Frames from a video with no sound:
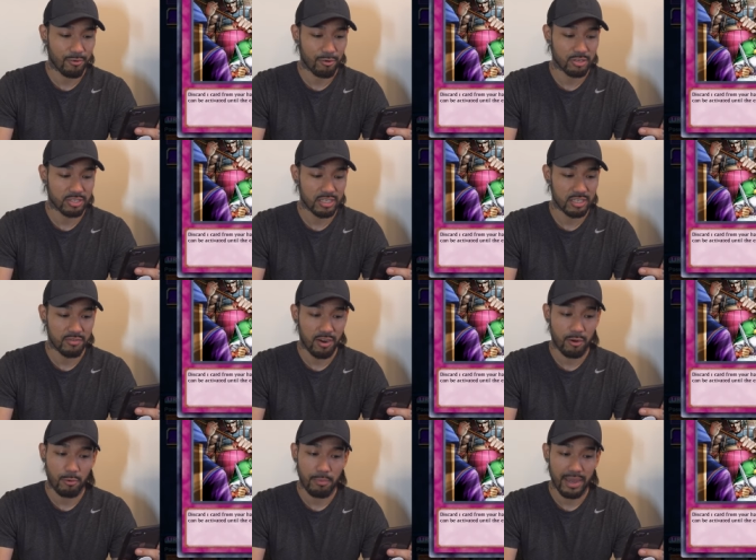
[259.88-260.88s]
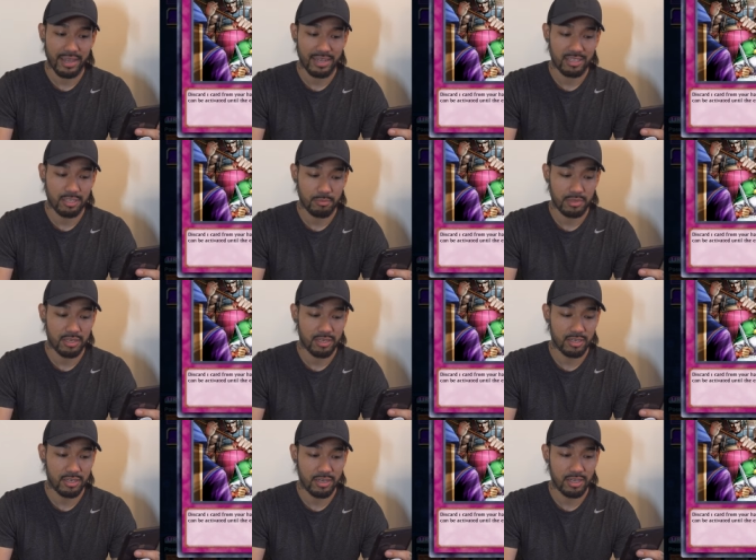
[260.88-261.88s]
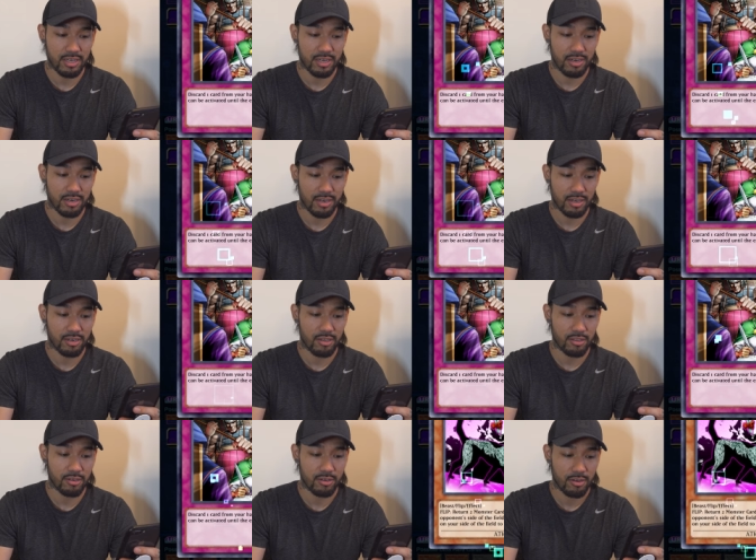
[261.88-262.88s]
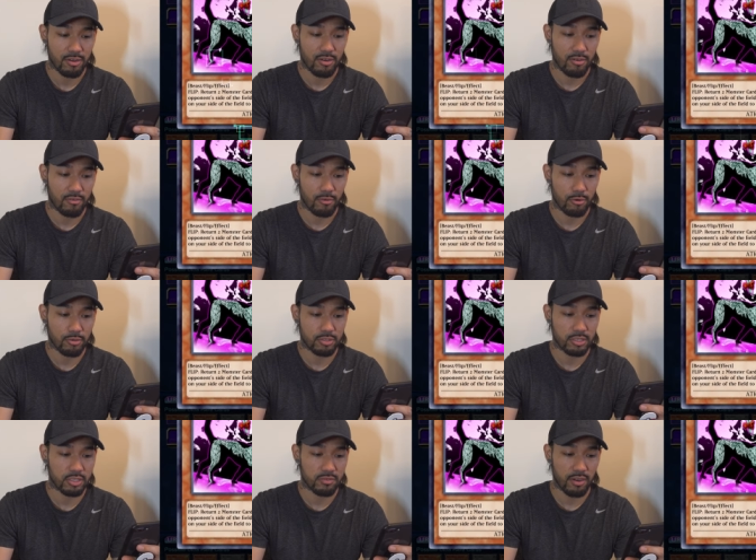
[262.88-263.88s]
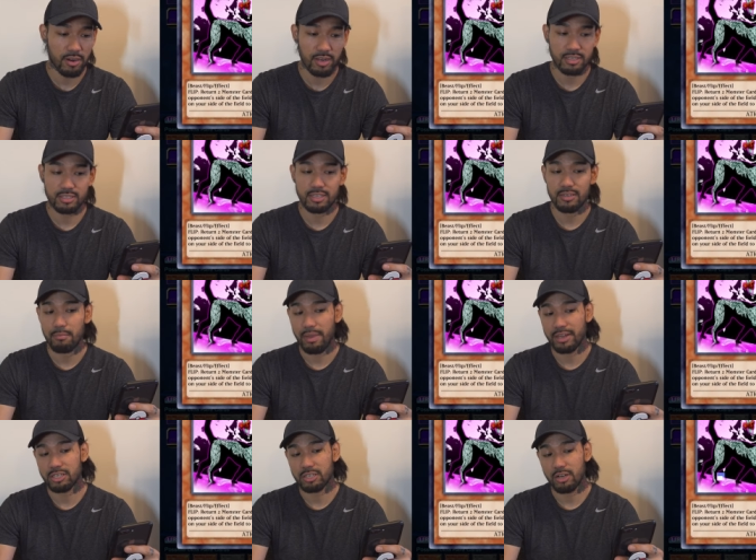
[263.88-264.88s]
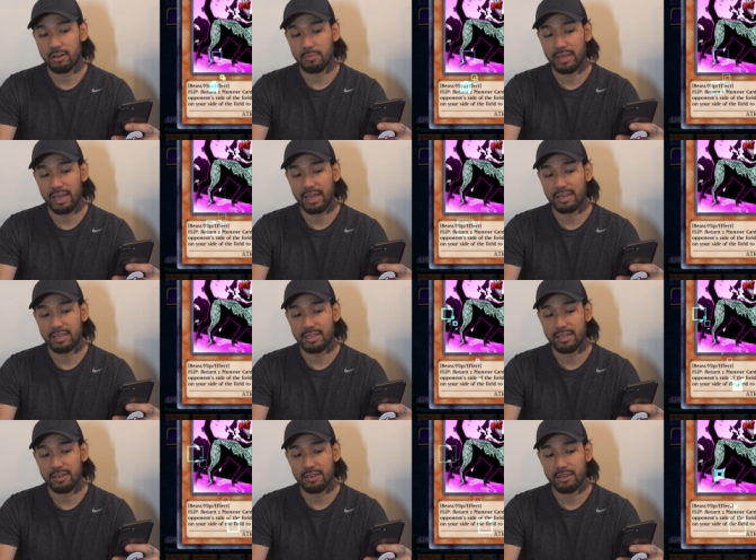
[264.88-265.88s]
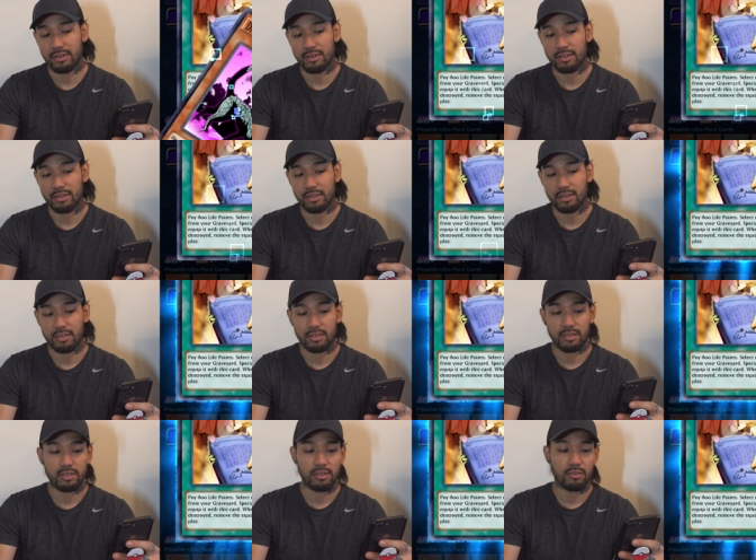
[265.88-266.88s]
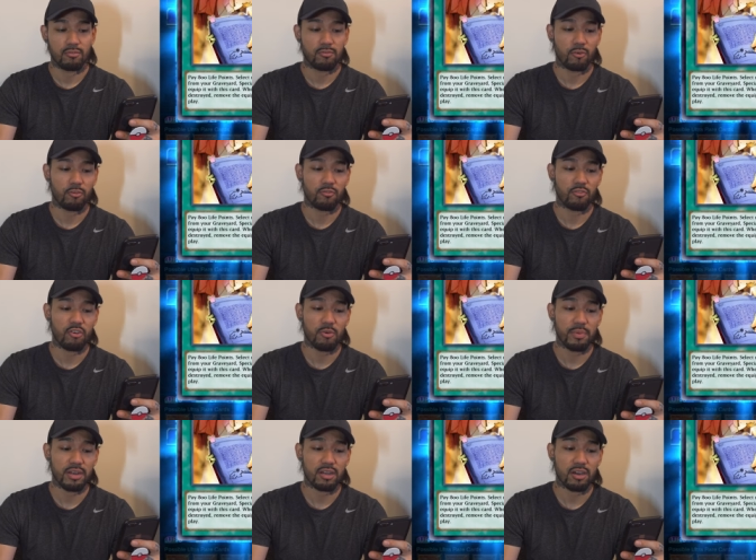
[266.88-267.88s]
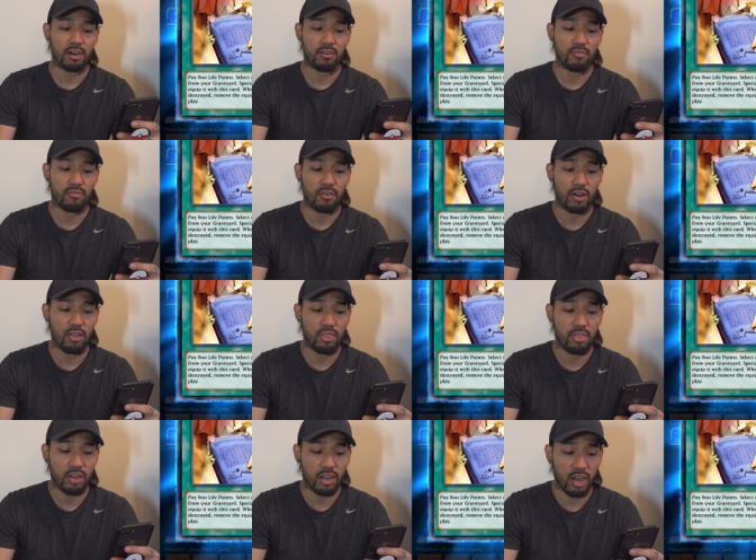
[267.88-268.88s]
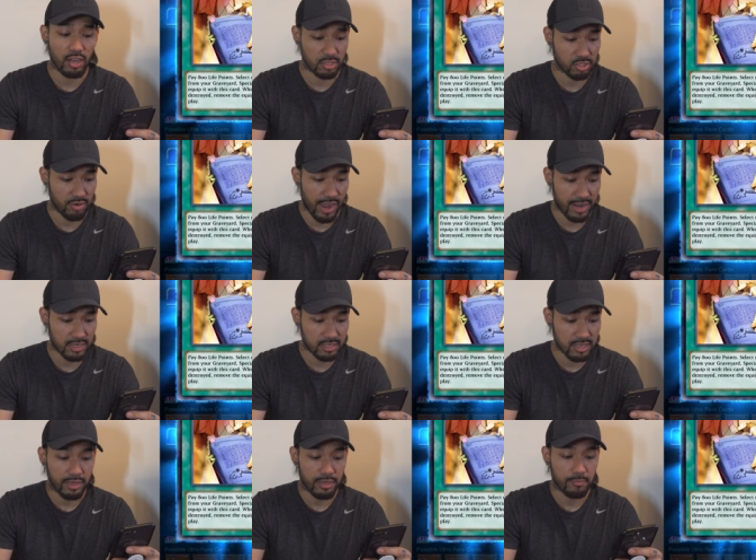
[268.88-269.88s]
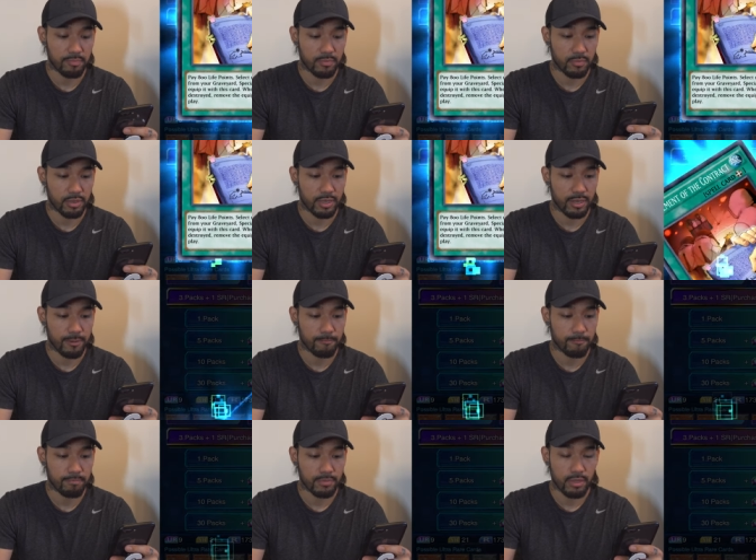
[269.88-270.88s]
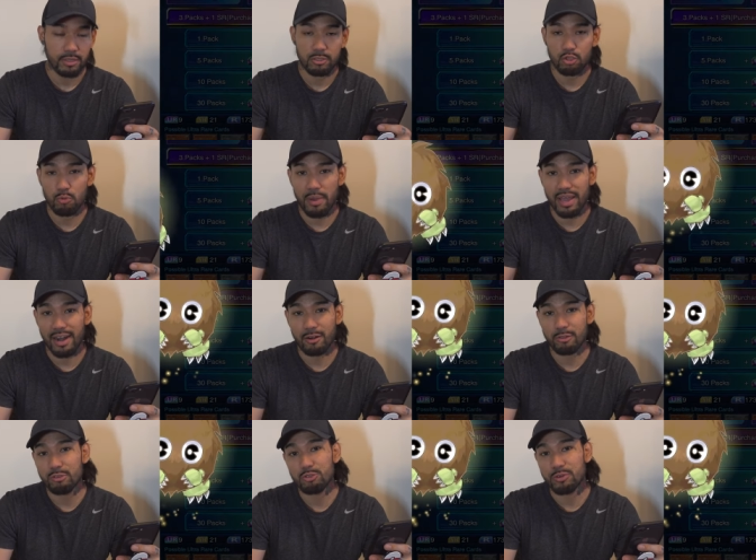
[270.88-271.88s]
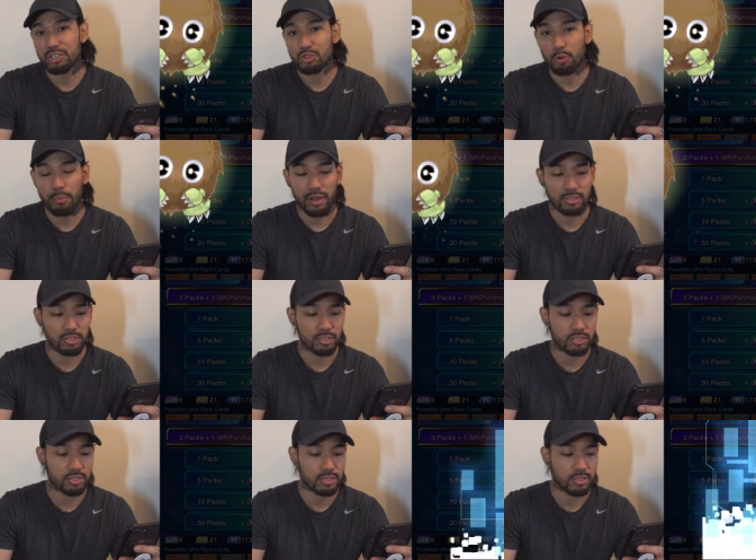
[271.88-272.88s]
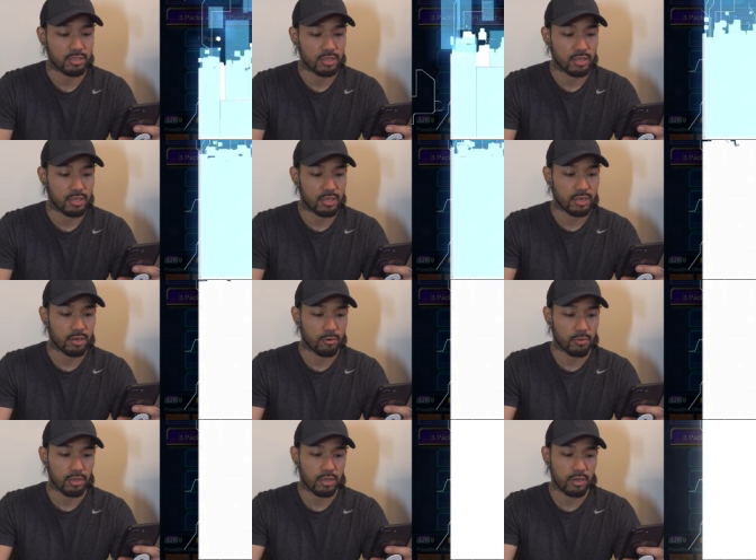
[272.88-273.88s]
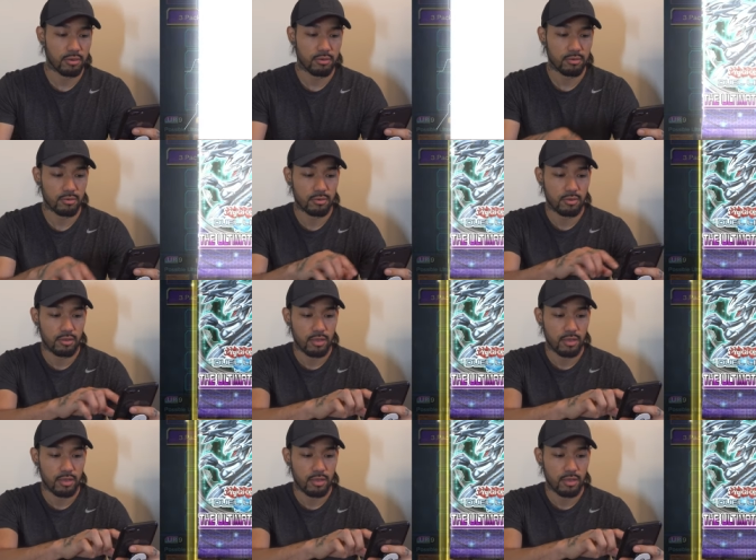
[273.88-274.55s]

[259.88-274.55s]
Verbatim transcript: Forced Ceasefire, we might get something good here. Another Forced Ceasefire. Let's see a magic card behind here. Fulfillment of the contract. Okay. Too bad I don't use ritual monsters. Here we go.